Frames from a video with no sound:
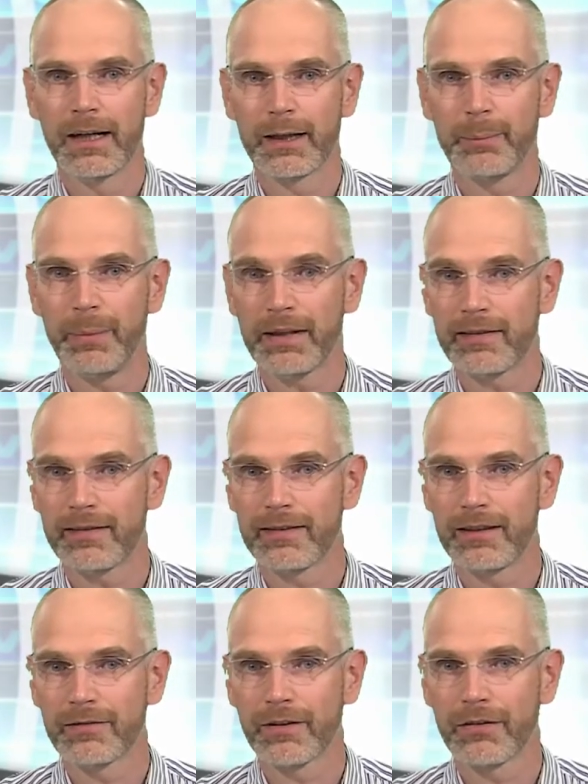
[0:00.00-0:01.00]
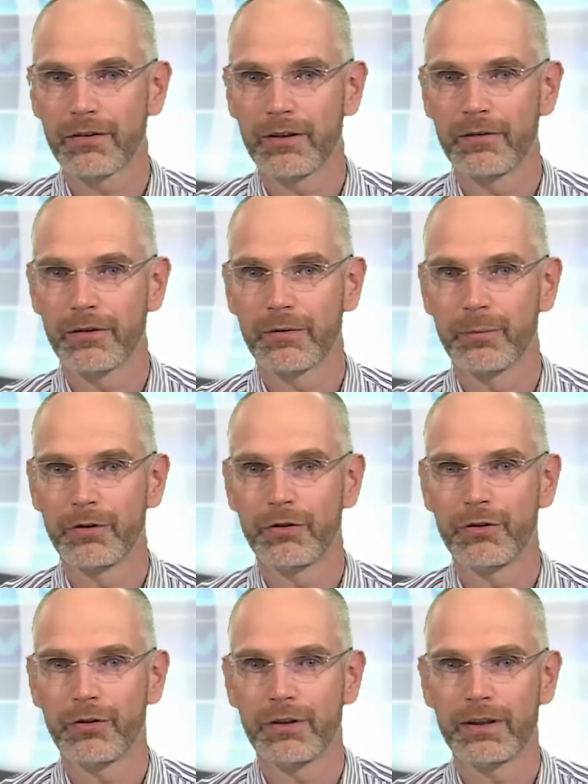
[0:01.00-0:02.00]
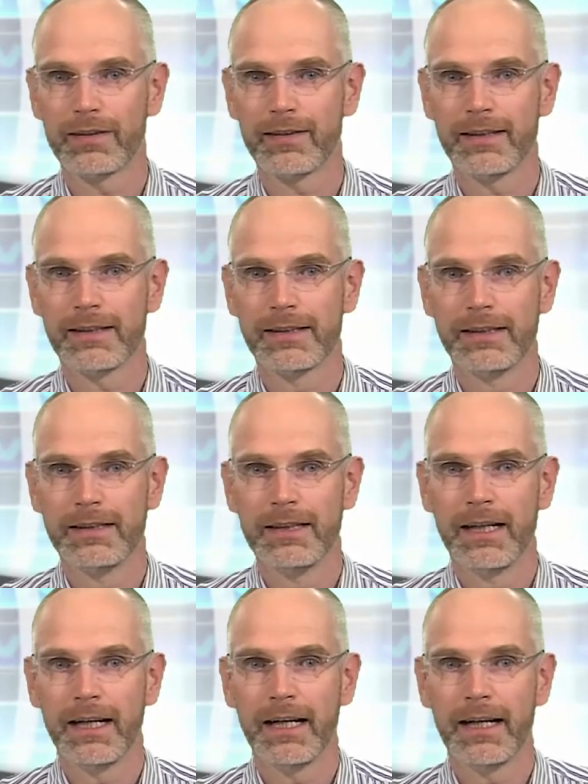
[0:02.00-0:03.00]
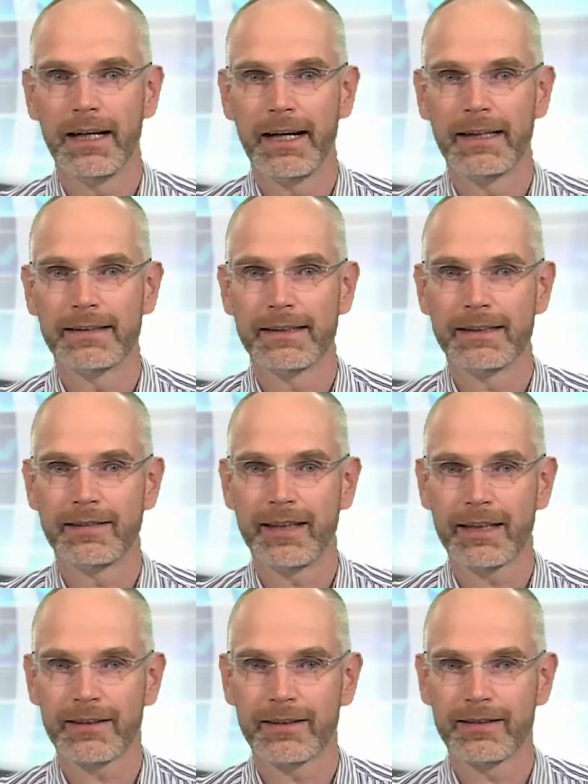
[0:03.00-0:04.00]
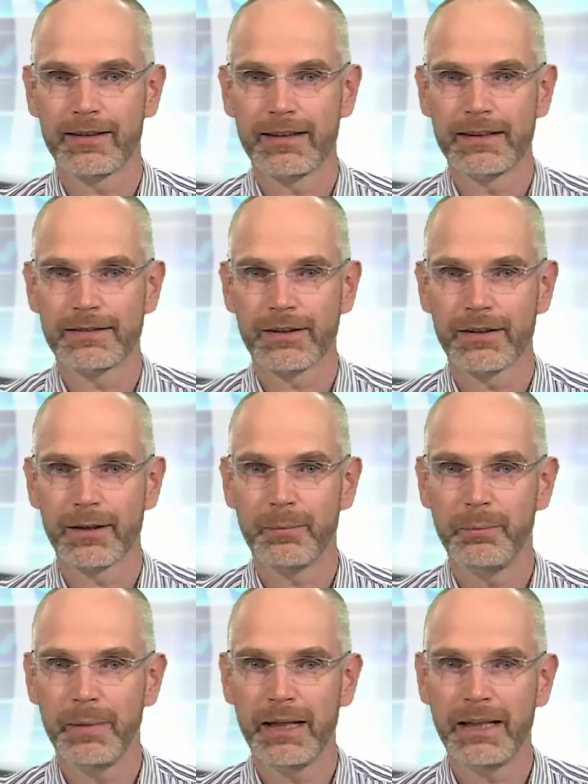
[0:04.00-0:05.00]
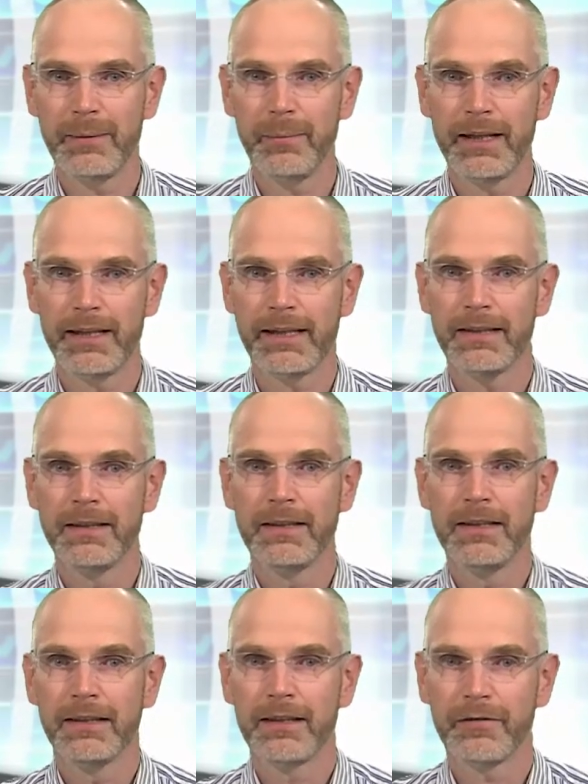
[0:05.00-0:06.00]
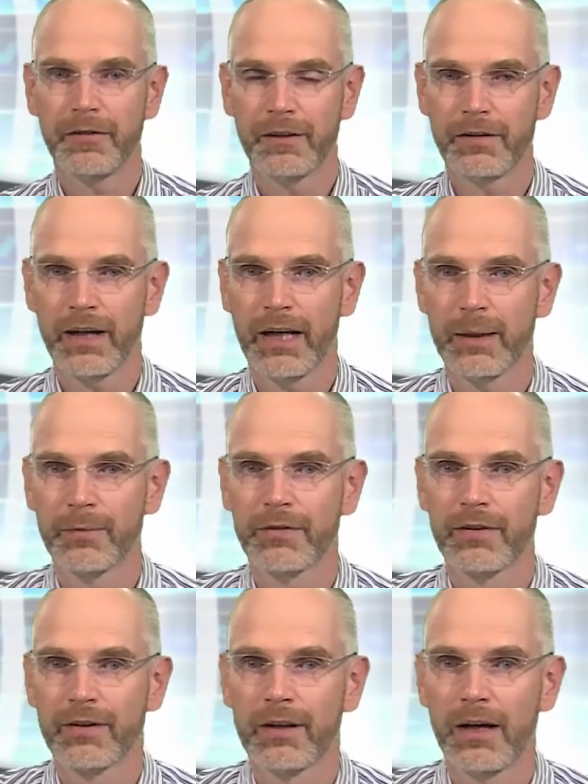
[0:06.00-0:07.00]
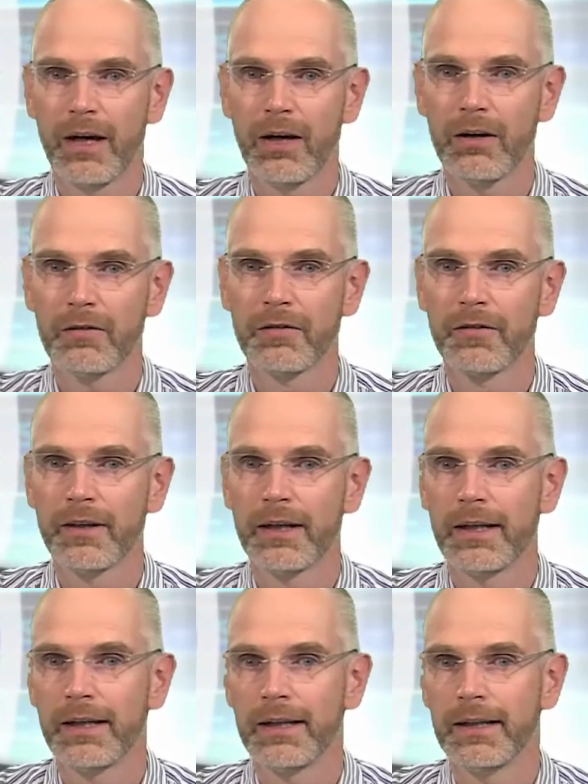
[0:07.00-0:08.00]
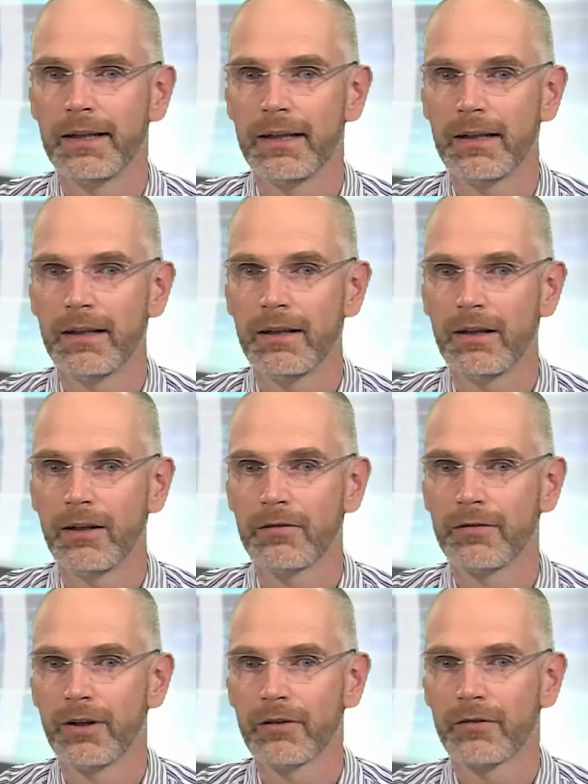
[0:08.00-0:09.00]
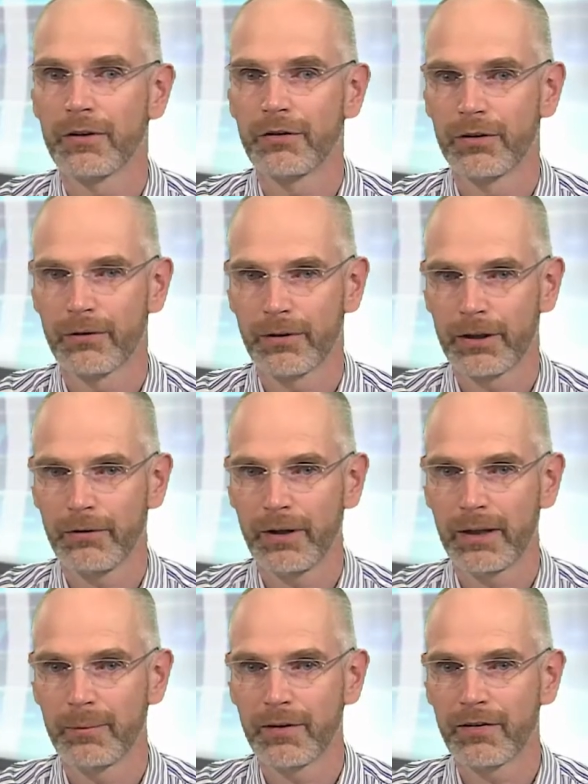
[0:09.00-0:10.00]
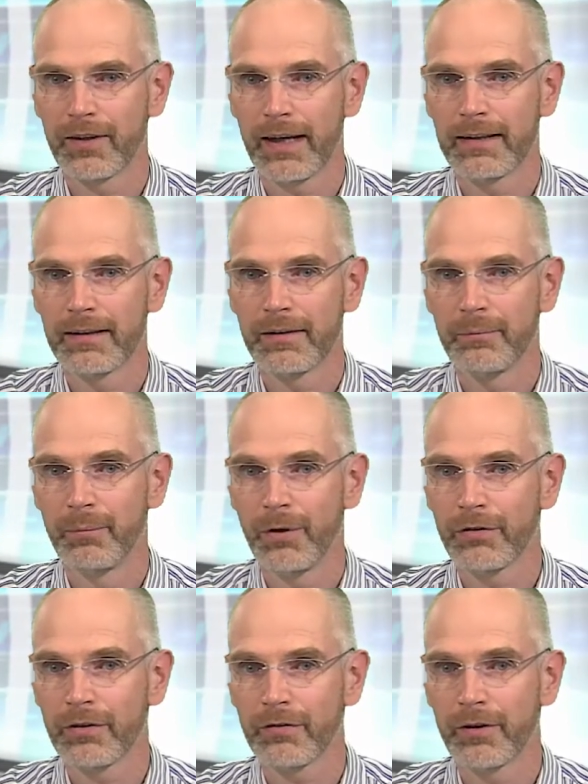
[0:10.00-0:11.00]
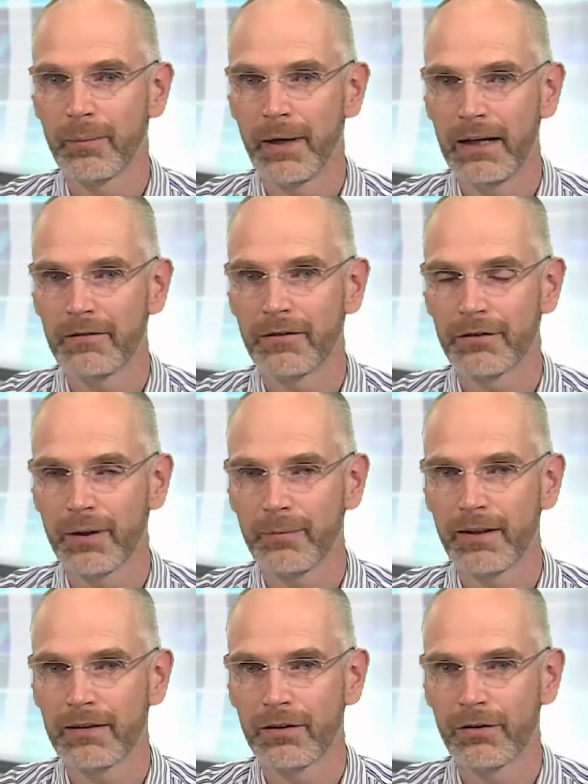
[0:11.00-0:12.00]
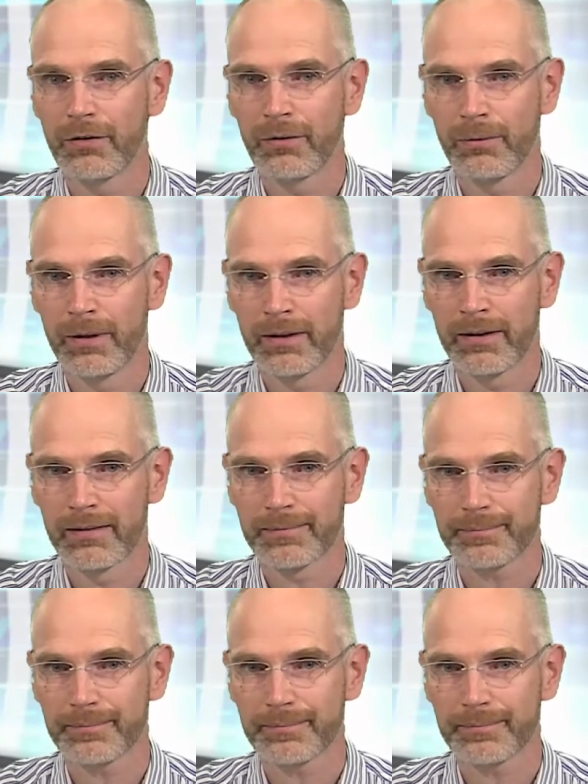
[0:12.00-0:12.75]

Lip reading: capacity of the servers, maturity, and integrity. So there are many different types of non-functional requirements, and most of them have something to do with